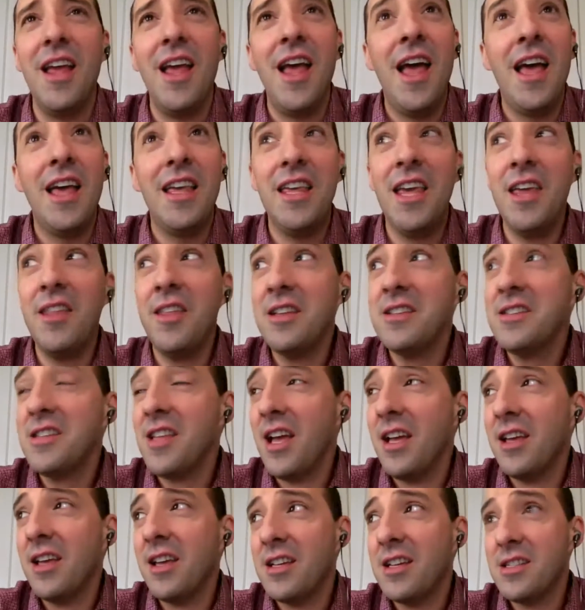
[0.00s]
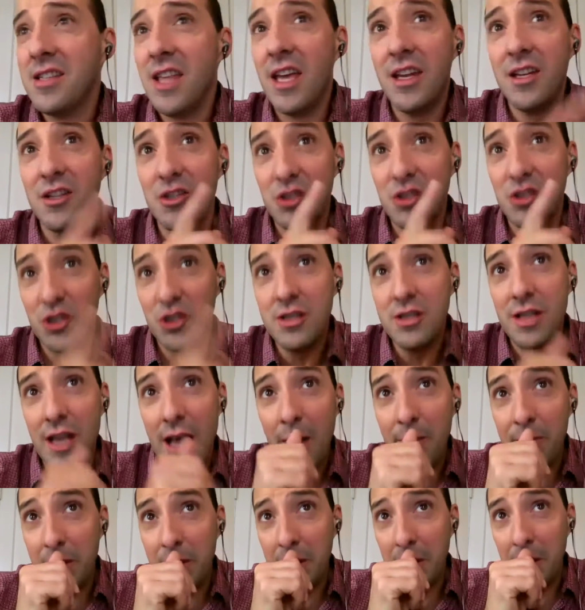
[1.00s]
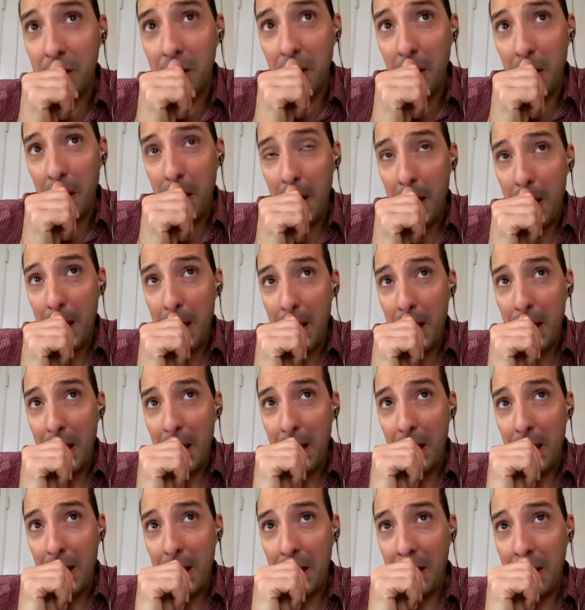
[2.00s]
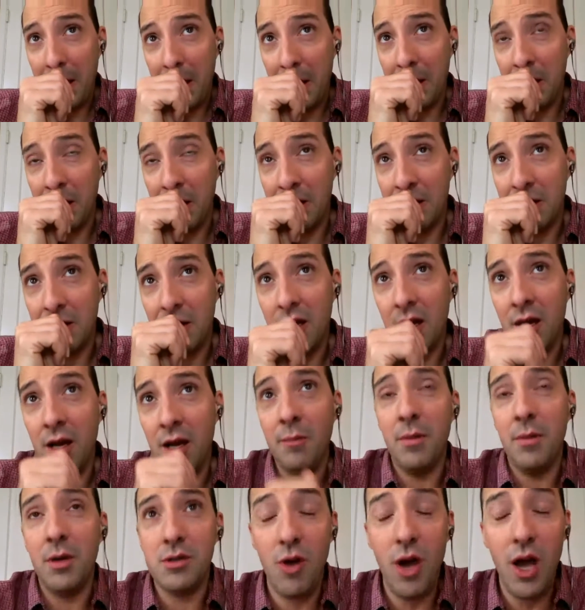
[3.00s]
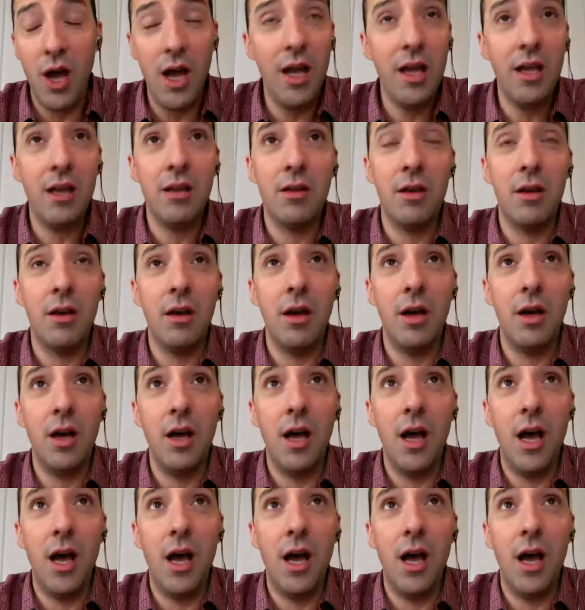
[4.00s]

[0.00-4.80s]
yeah. yeah. that's because that had just happened, mm. and um, so I,